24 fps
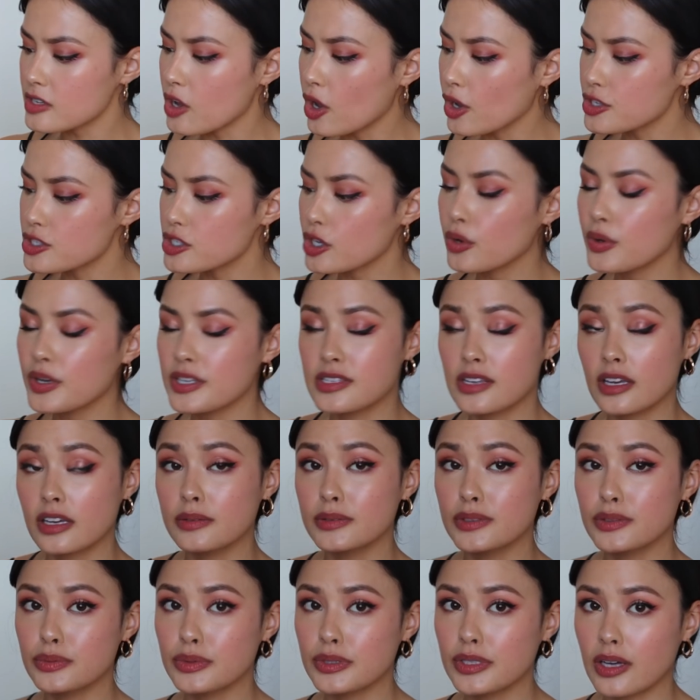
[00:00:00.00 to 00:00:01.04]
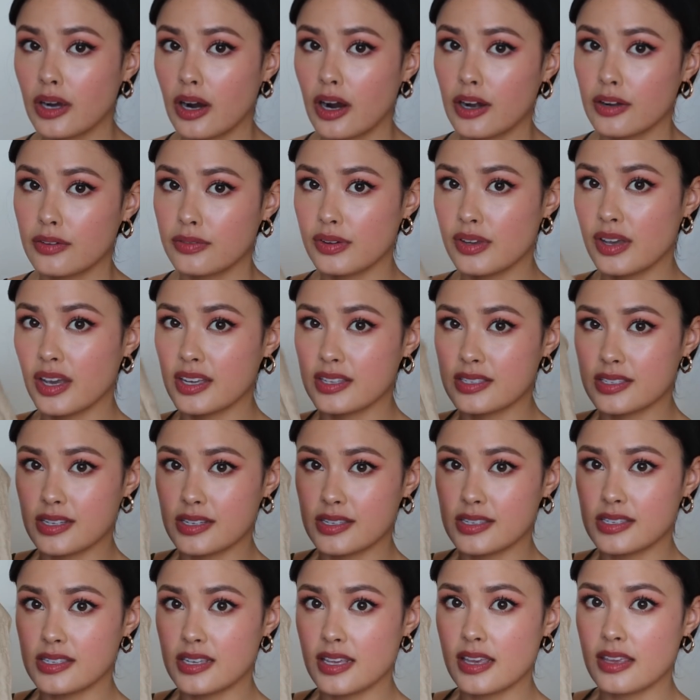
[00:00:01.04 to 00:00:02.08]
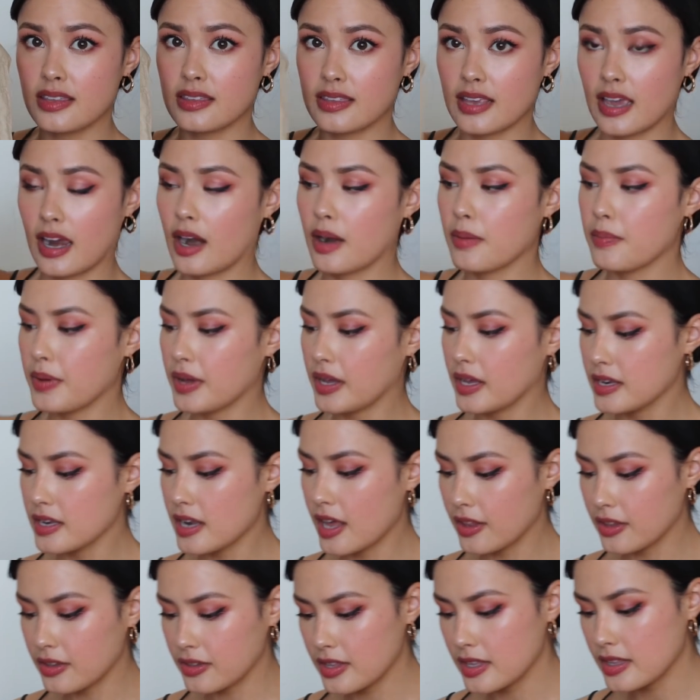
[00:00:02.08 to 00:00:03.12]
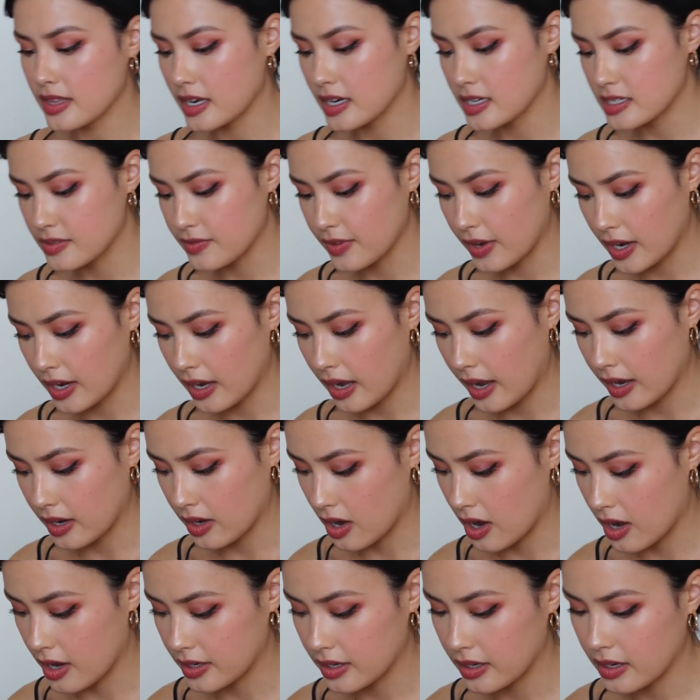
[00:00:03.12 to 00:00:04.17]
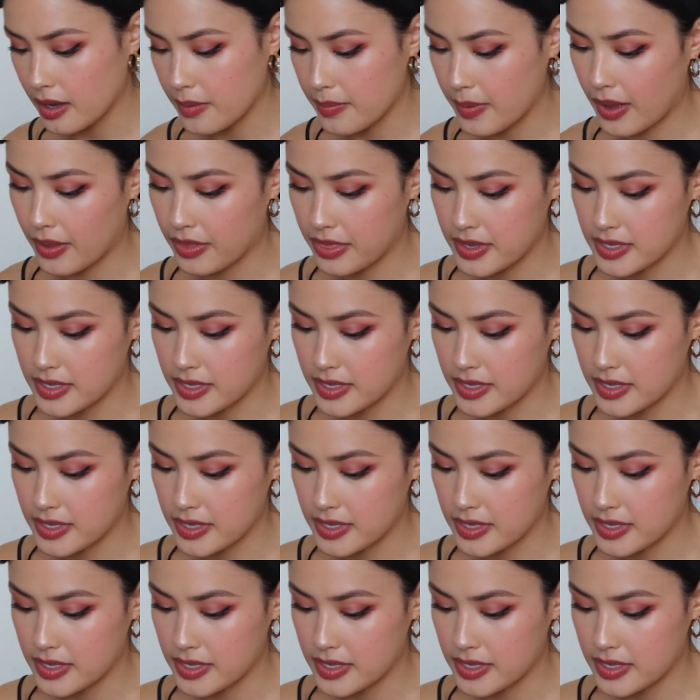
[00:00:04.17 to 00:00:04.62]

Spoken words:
also, it's gonna be really hard for you guys to see there, but another thing that is very iconic about